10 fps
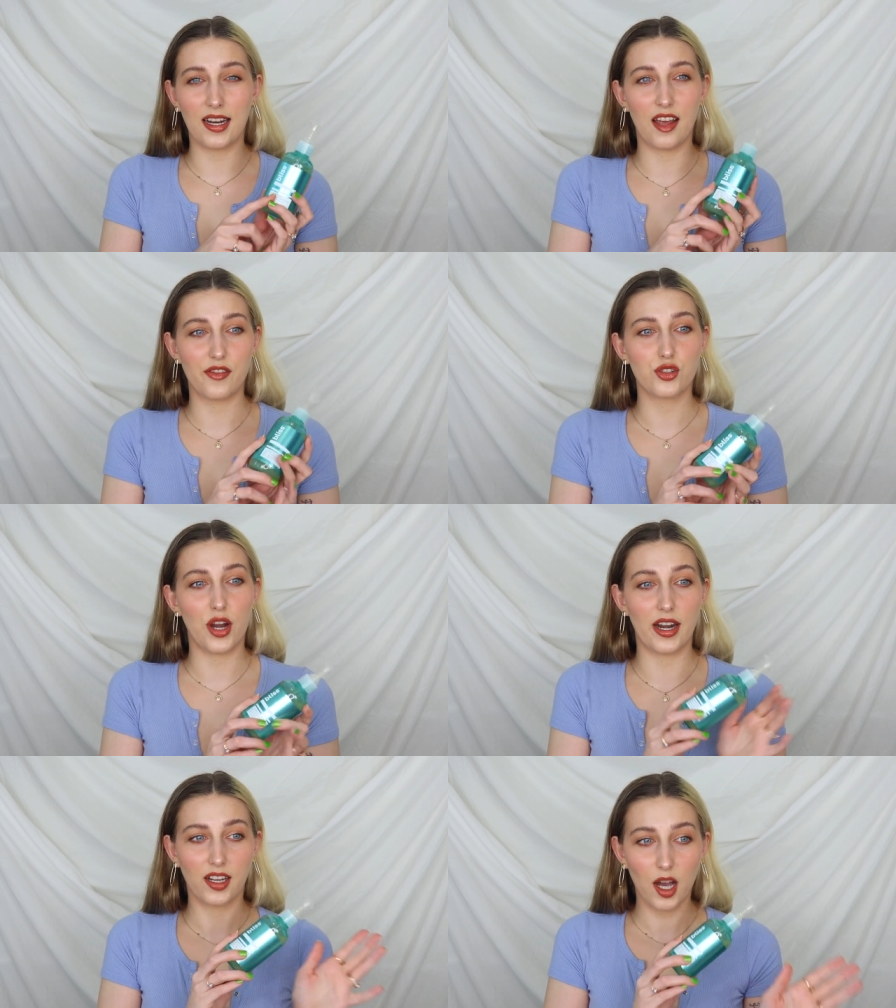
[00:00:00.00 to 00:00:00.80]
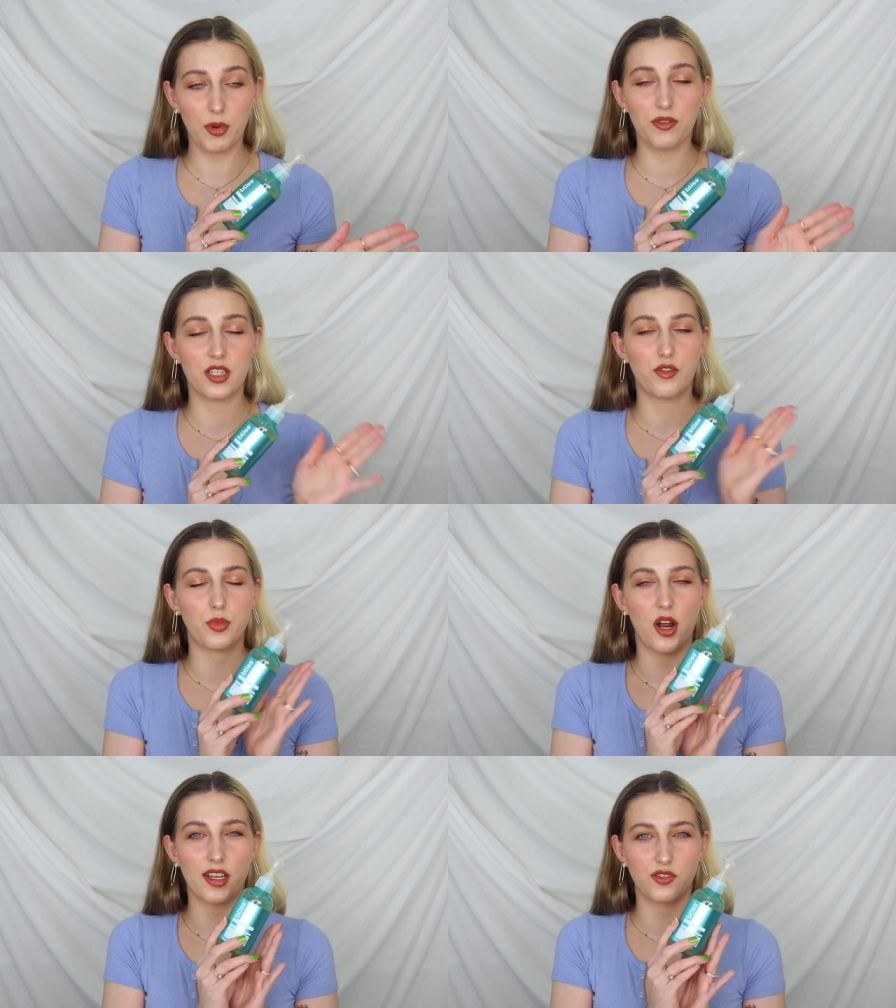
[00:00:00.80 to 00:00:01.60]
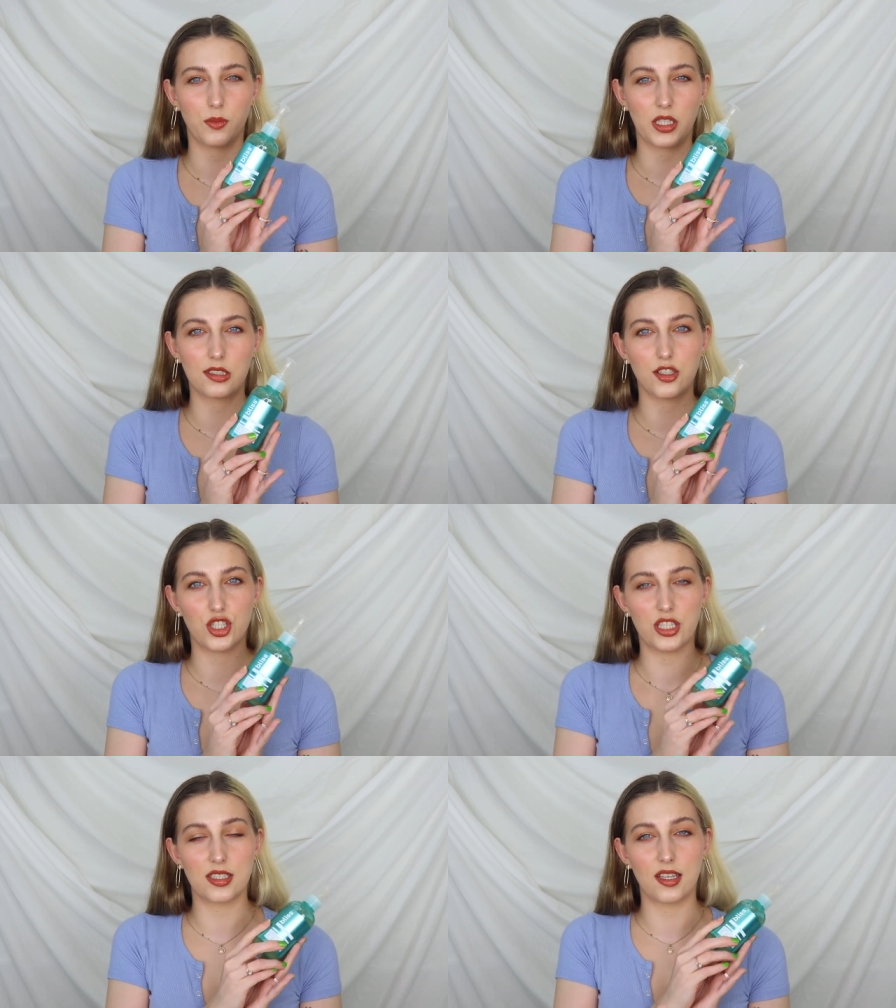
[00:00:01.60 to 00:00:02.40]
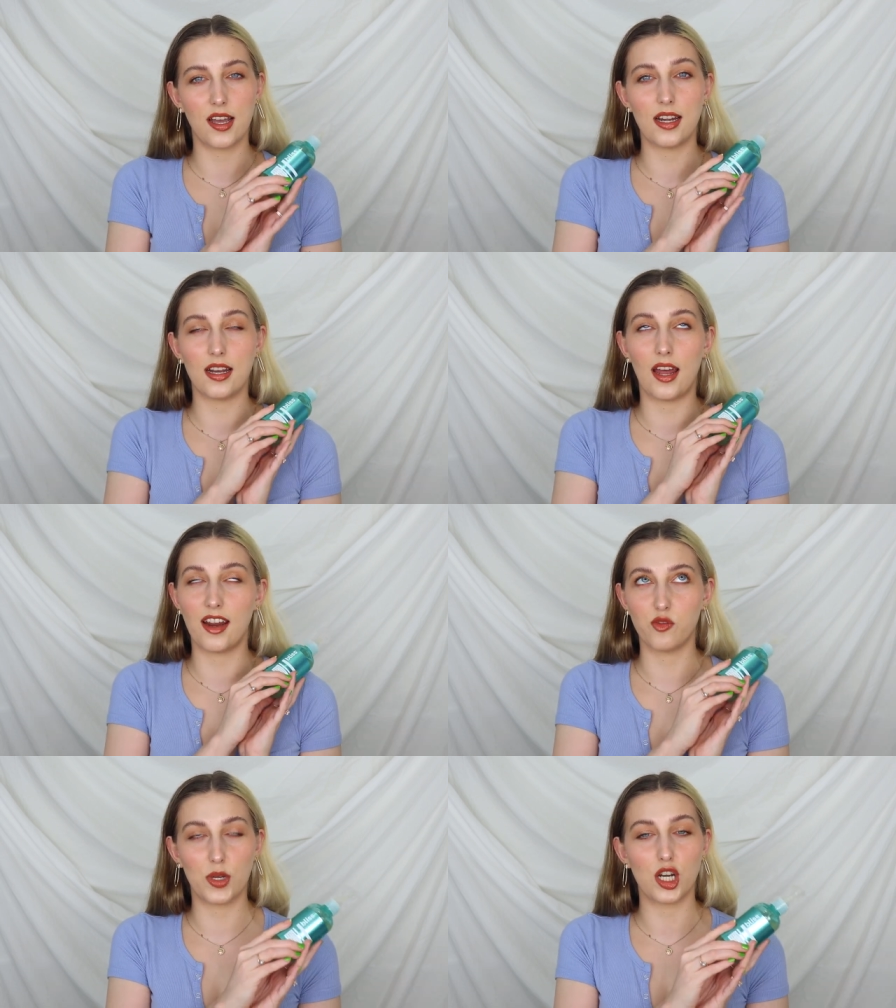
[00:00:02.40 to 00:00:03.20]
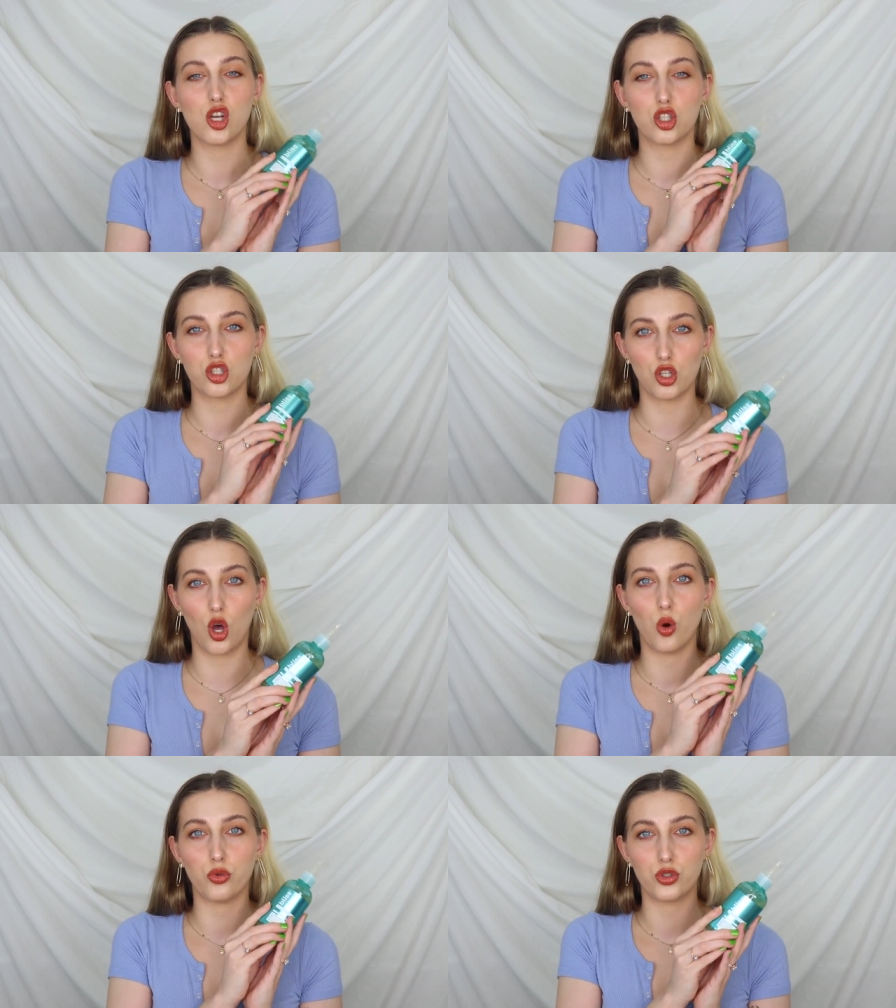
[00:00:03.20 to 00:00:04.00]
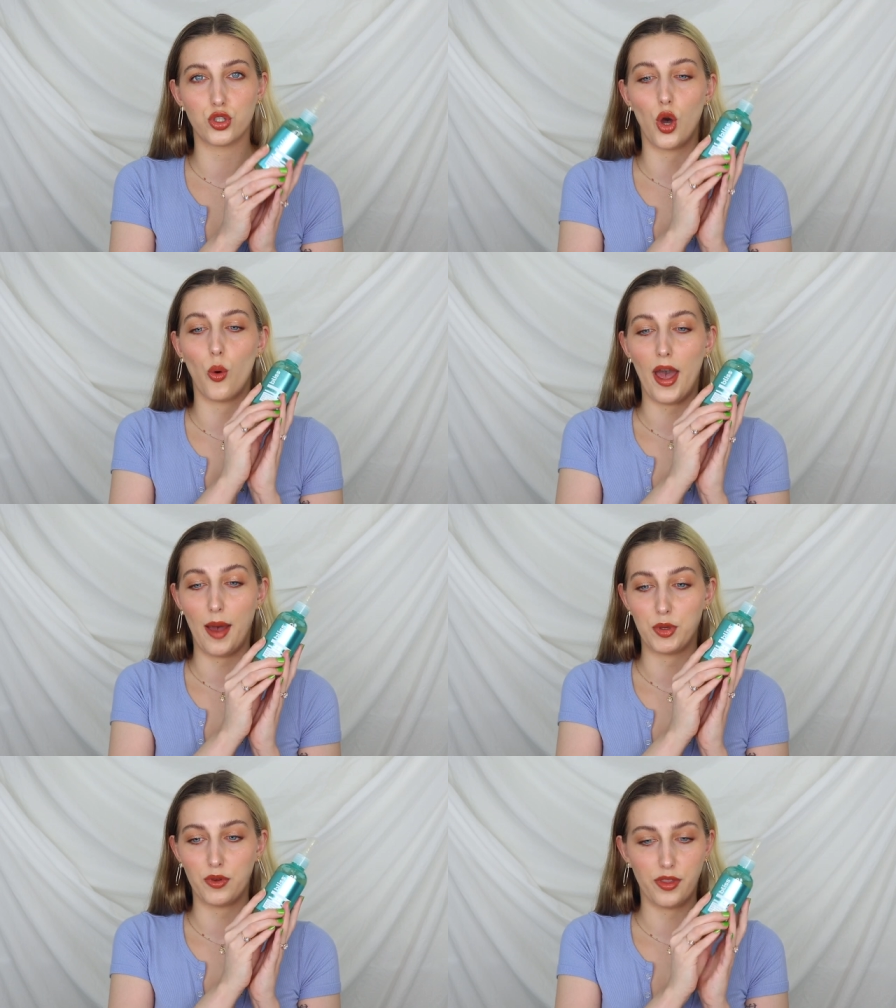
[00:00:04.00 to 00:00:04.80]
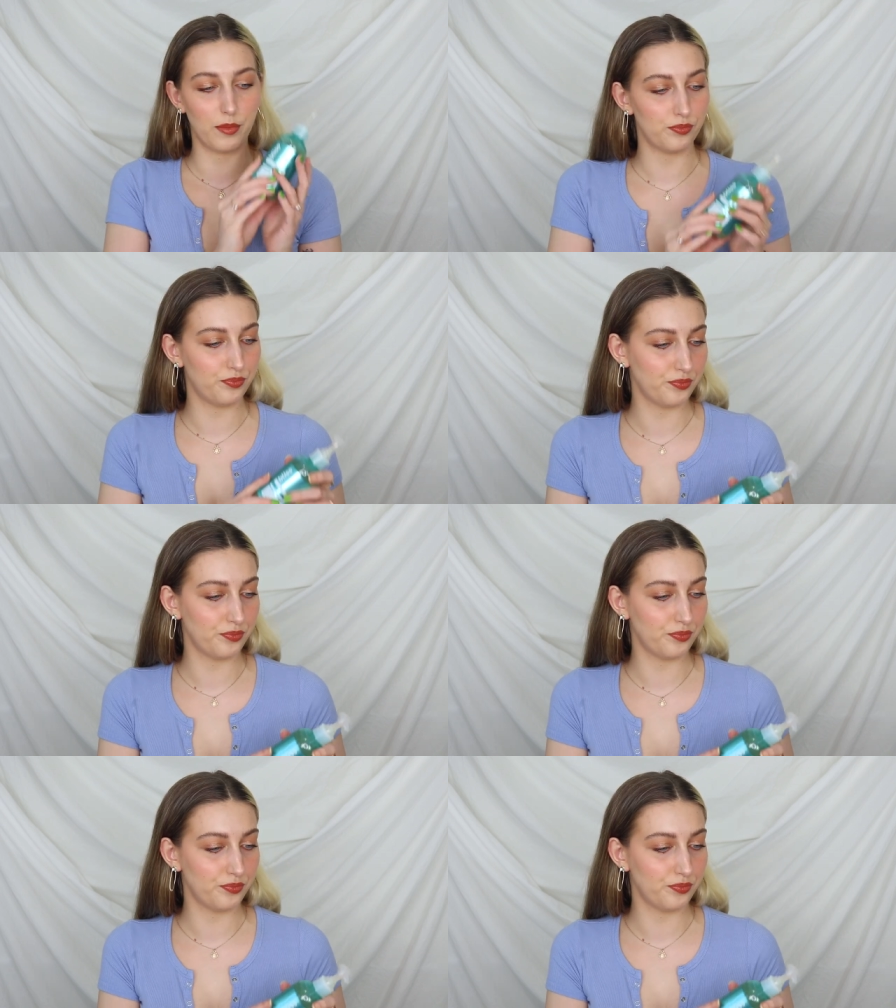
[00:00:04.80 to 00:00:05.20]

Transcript: I've tried a couple of the different products from the Clear Genius line, and I have been so, so happy with them.